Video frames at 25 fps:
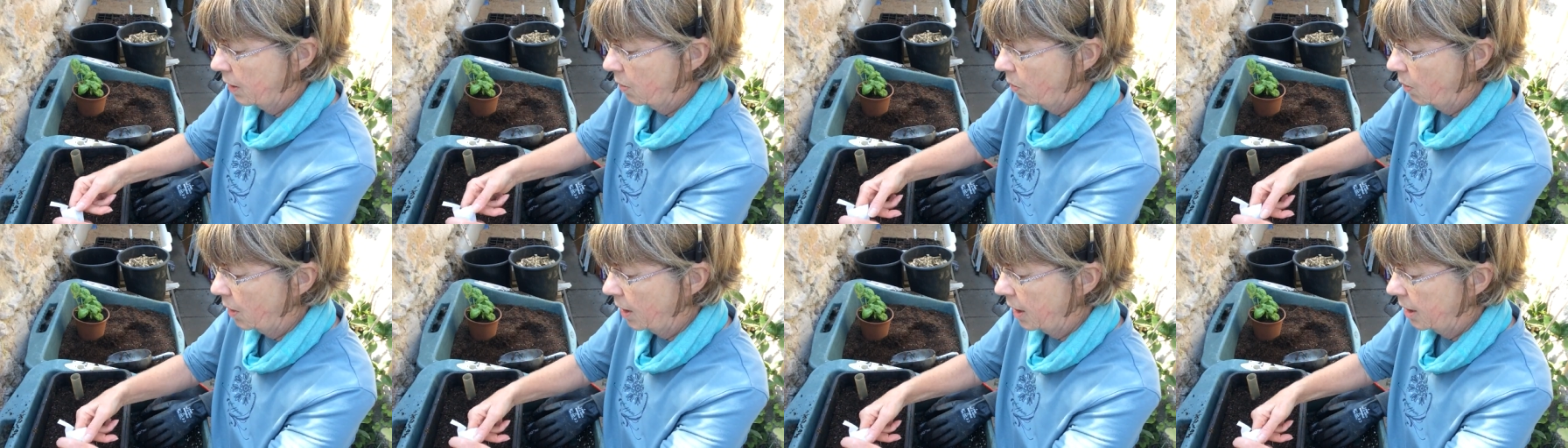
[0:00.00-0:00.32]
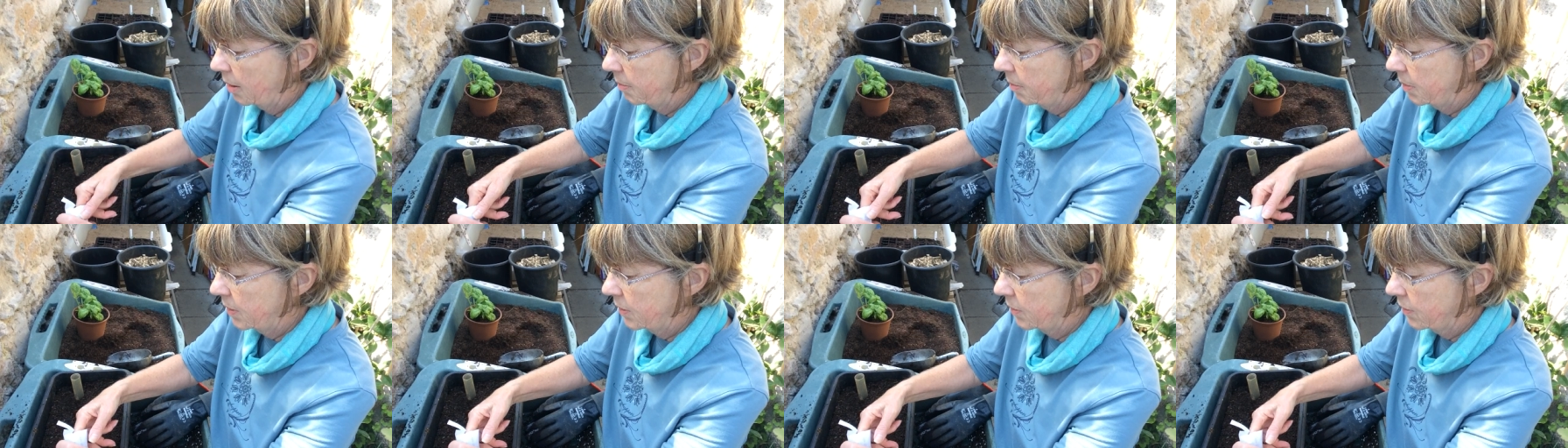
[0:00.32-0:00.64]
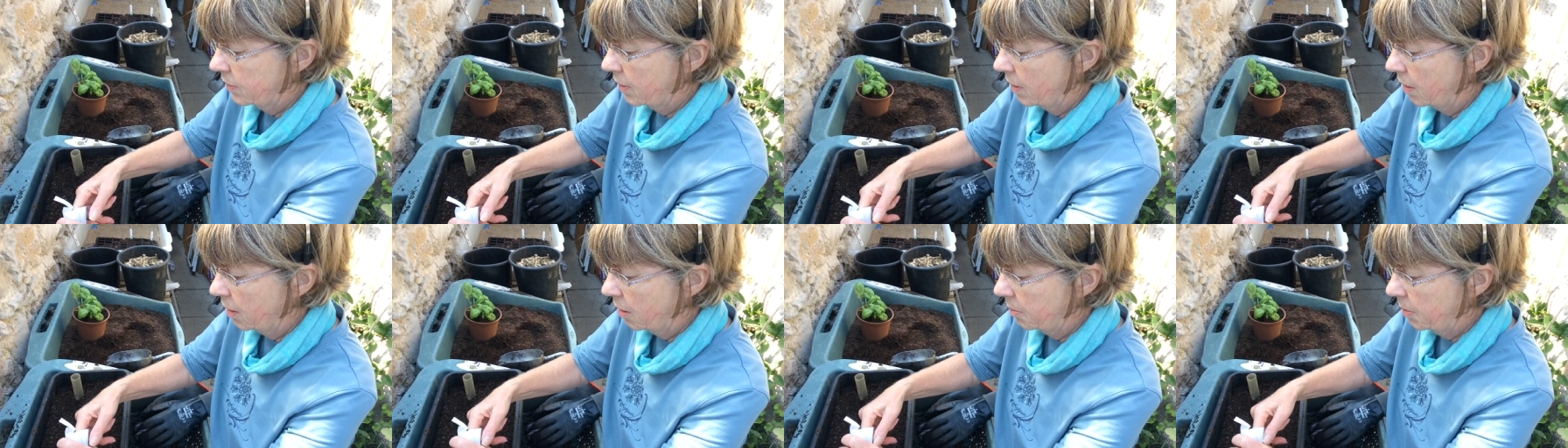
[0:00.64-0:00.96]

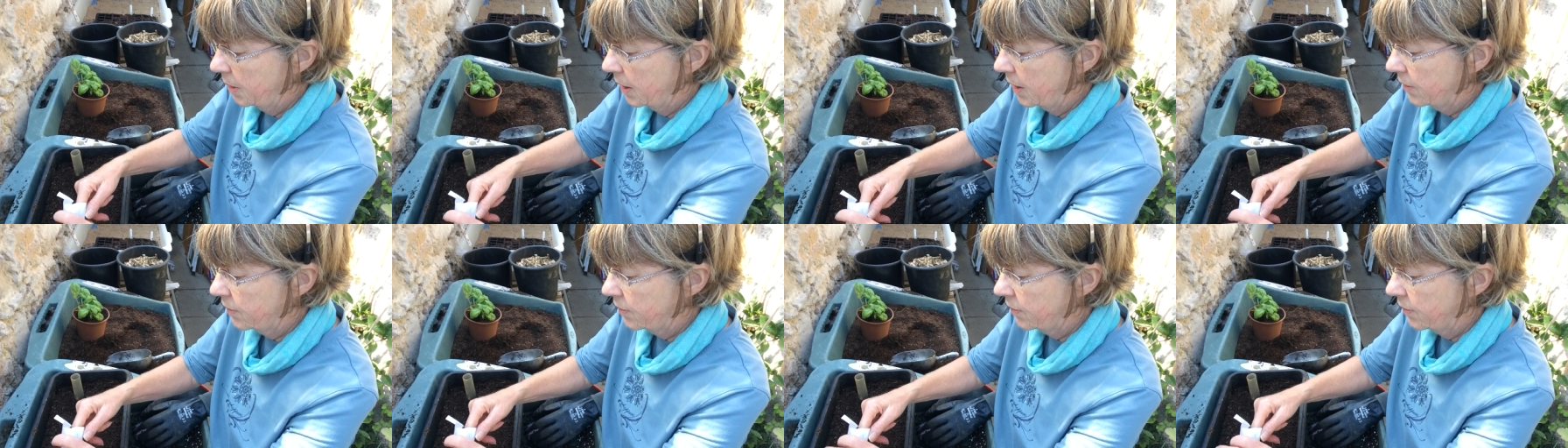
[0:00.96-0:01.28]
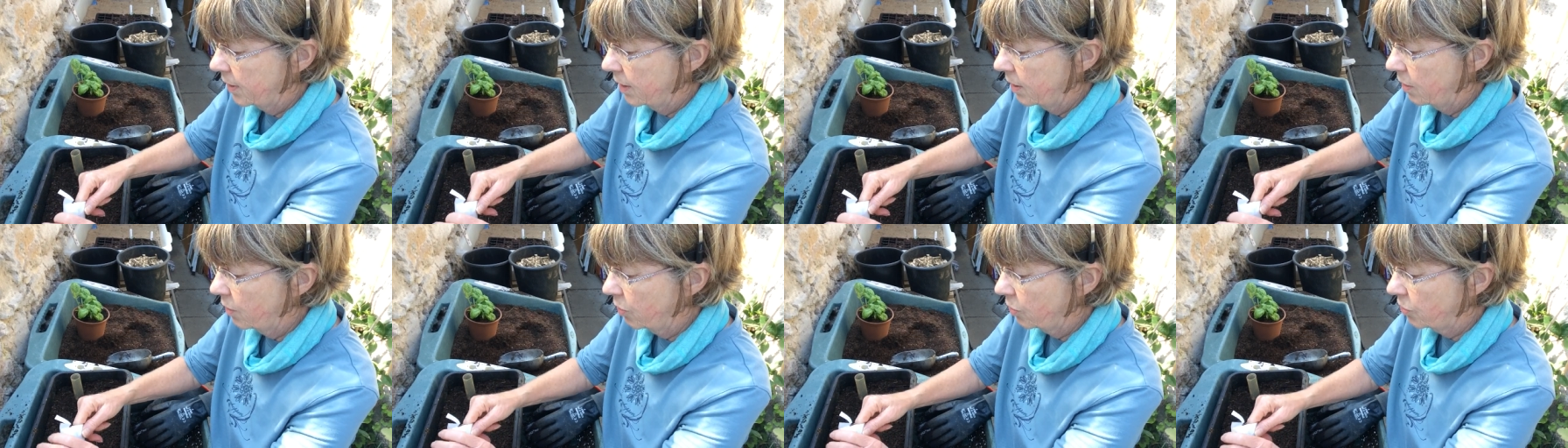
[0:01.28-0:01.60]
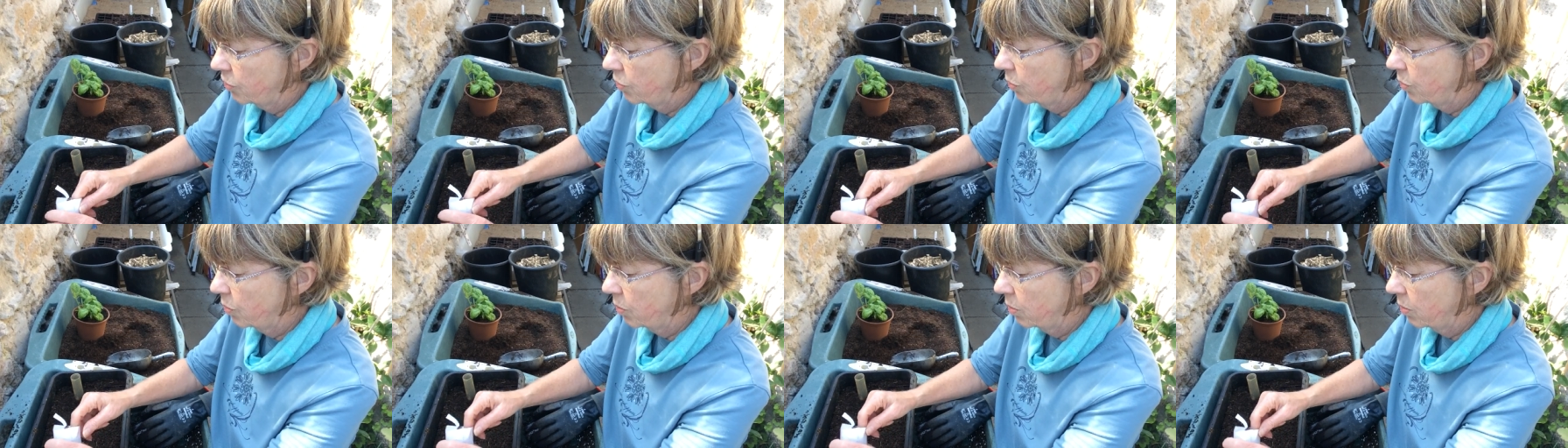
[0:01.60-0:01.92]
requirements are, because they're
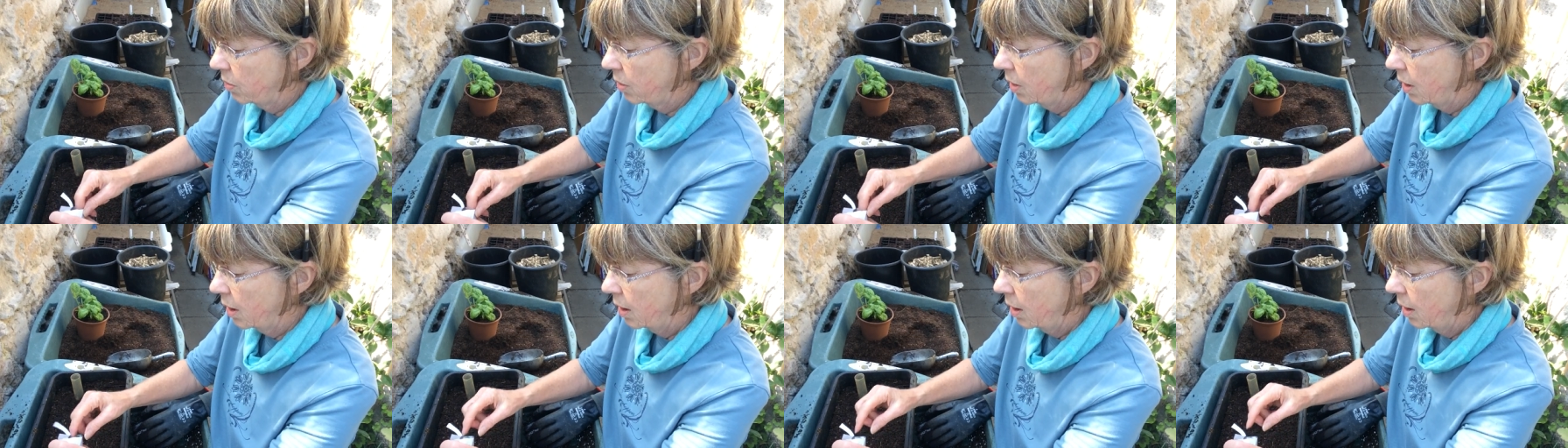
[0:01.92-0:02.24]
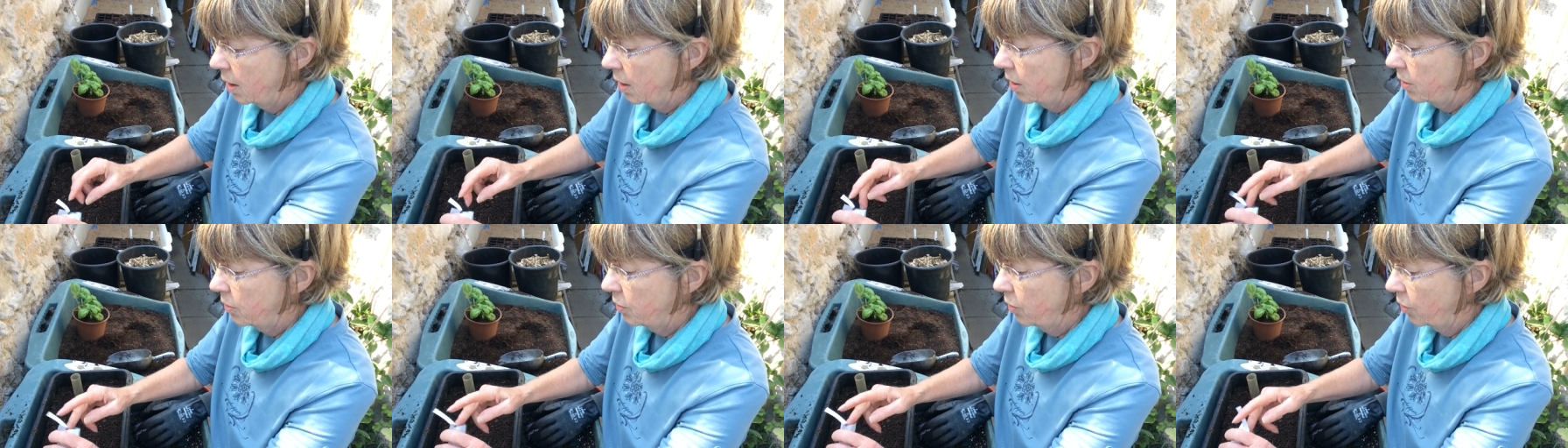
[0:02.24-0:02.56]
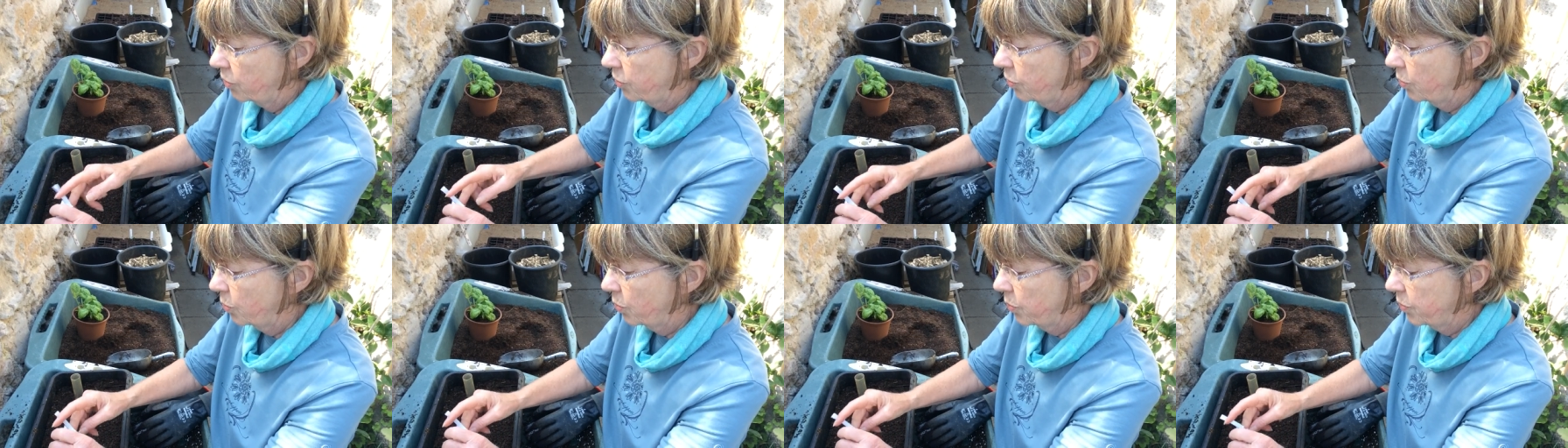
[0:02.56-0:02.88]
not
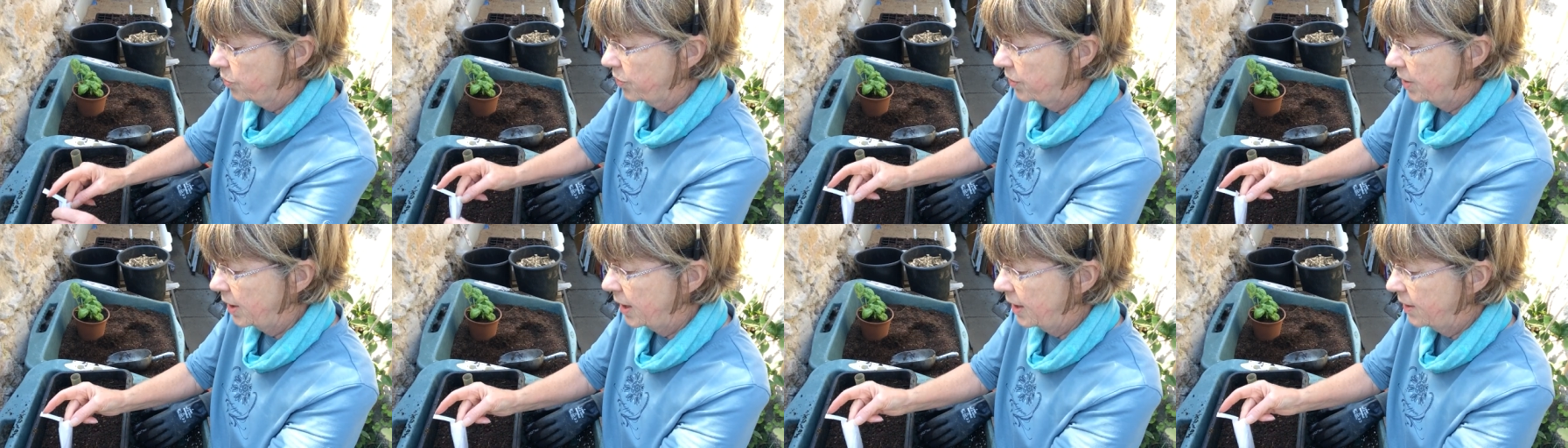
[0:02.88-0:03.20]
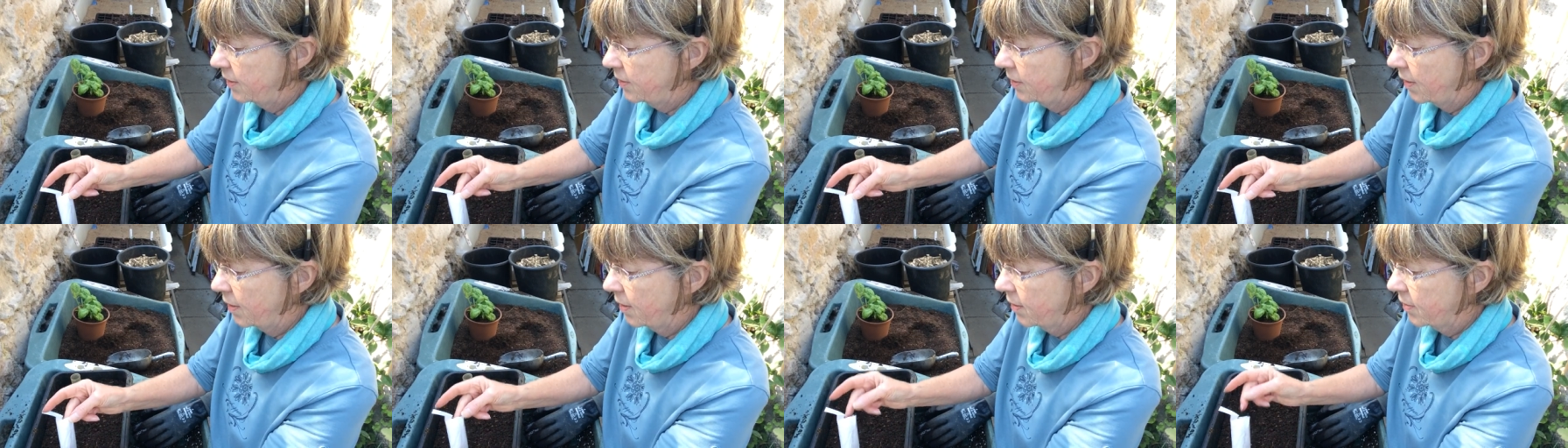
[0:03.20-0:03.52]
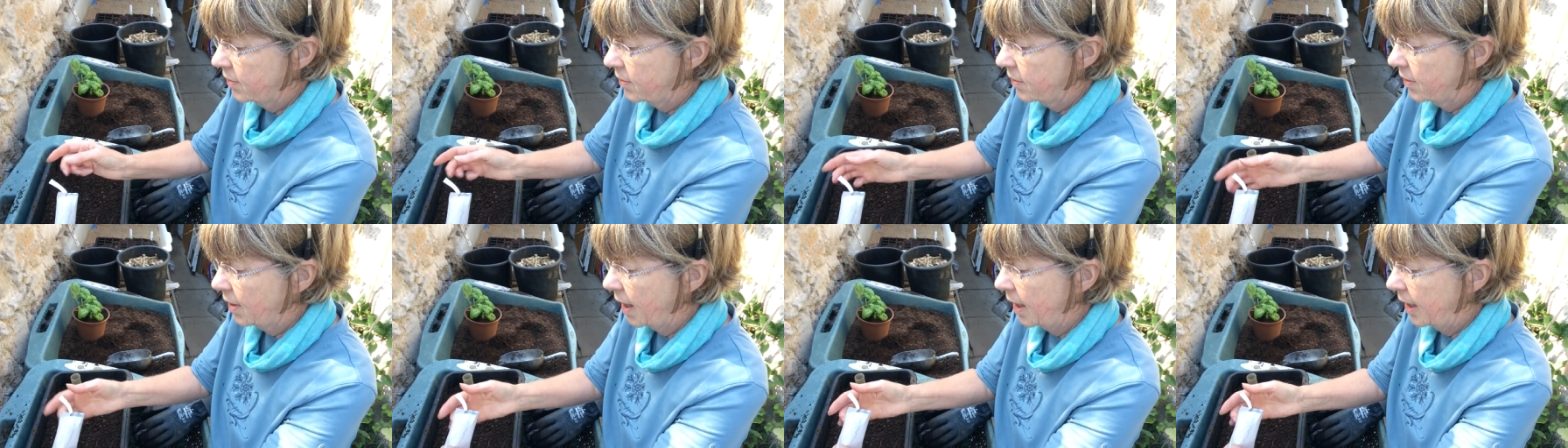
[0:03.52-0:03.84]
all seeds are the
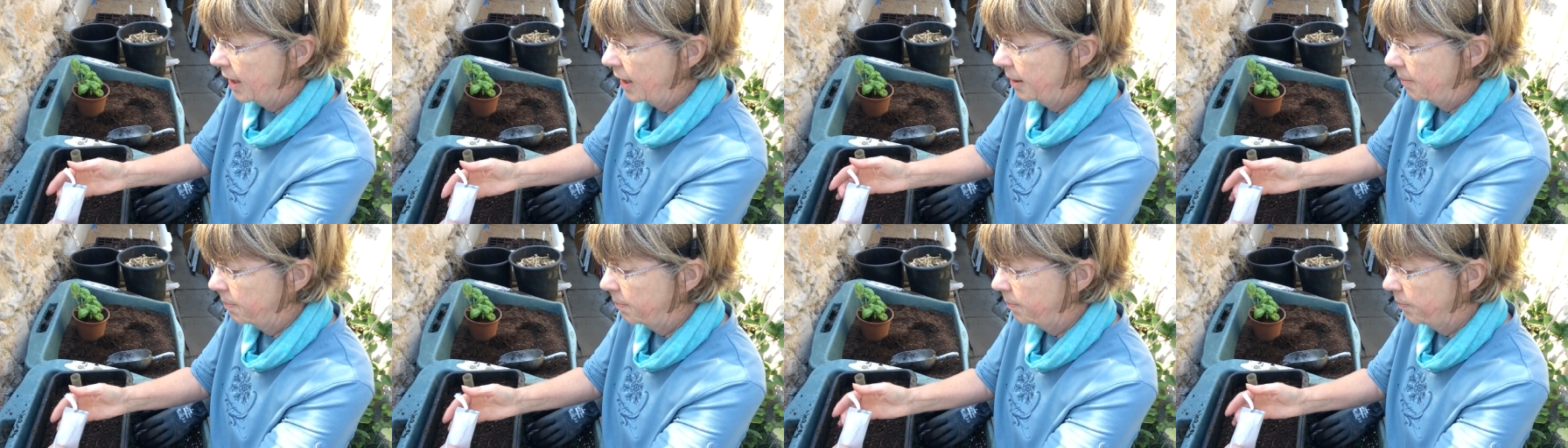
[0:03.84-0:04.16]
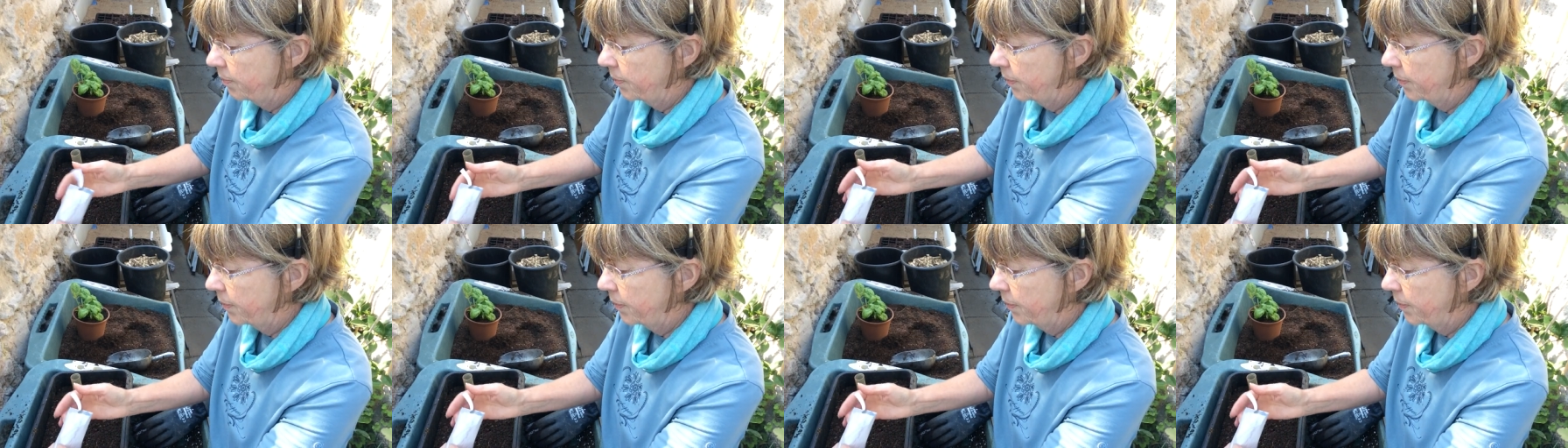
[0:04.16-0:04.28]
same.